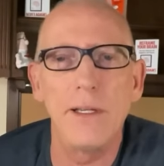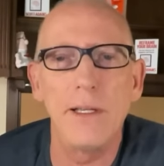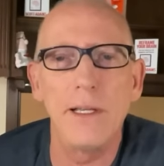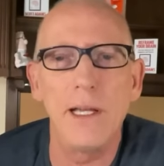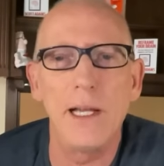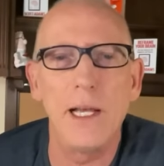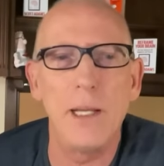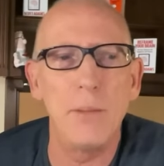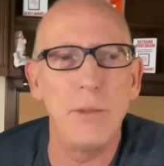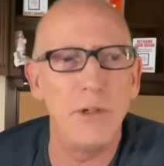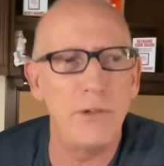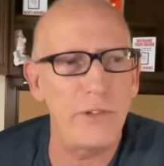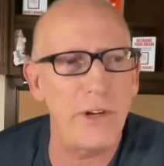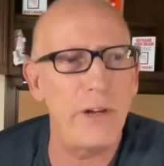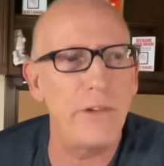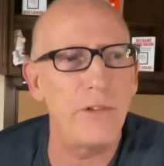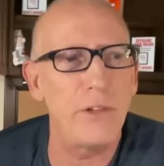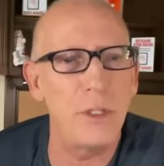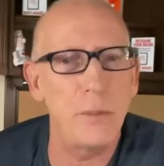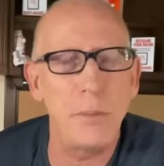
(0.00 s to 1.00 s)
I'm in
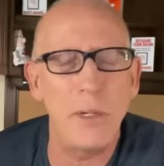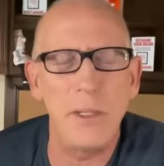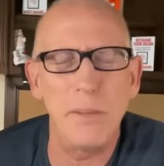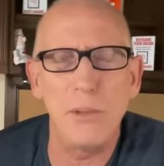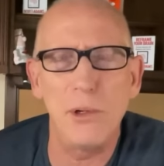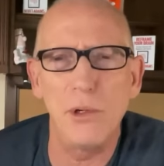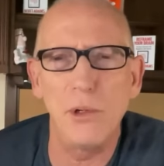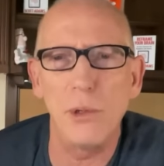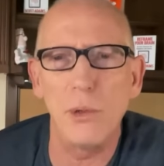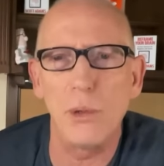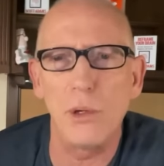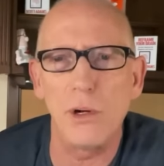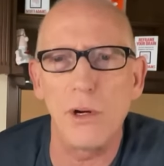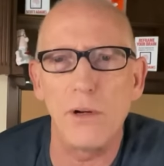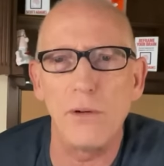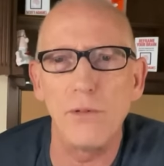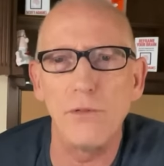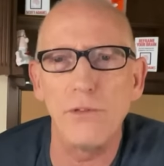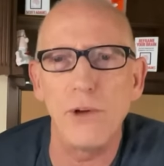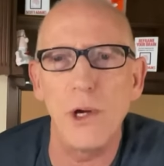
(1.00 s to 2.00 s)
favor of the people who
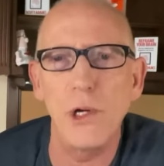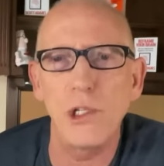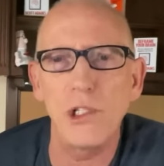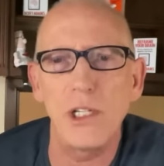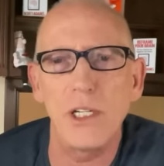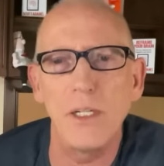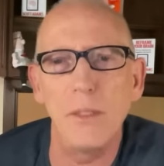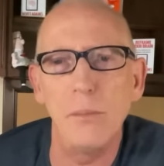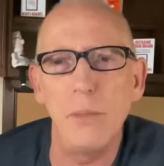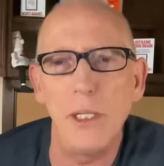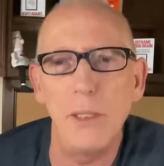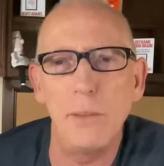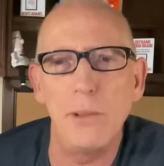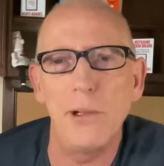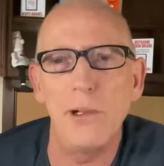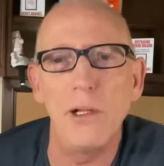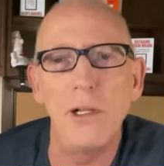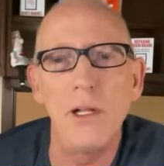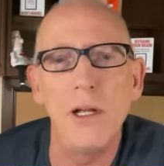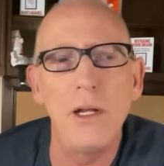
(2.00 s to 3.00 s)
are functioning
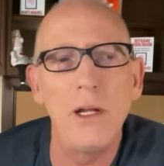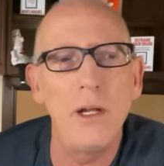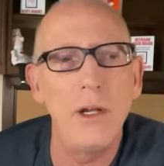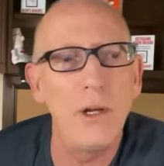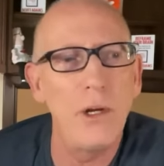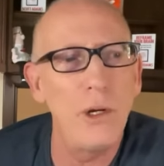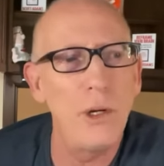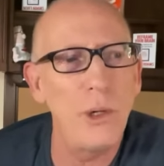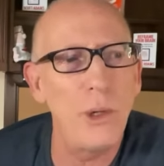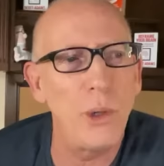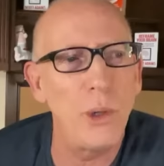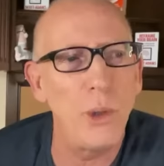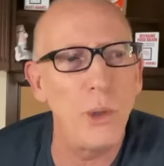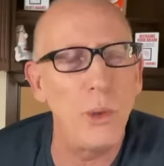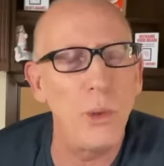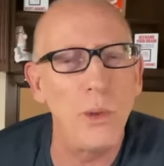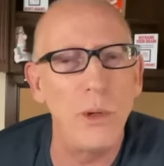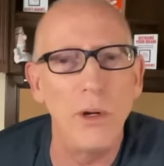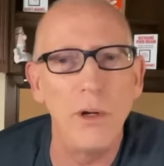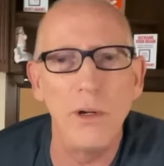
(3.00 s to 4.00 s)
people
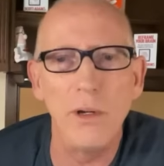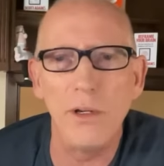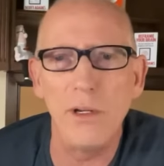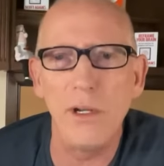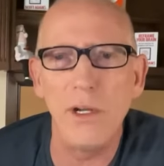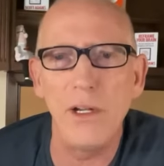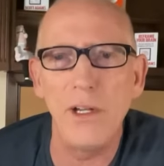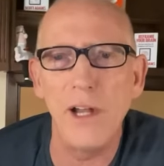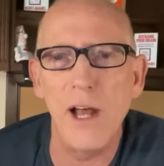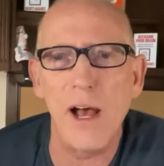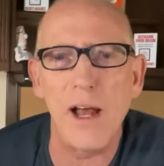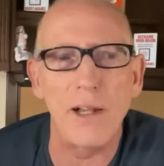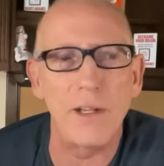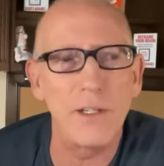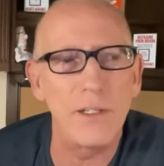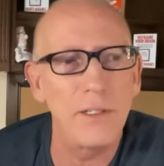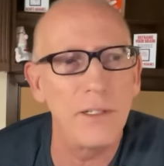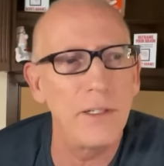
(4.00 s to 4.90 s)
who did not.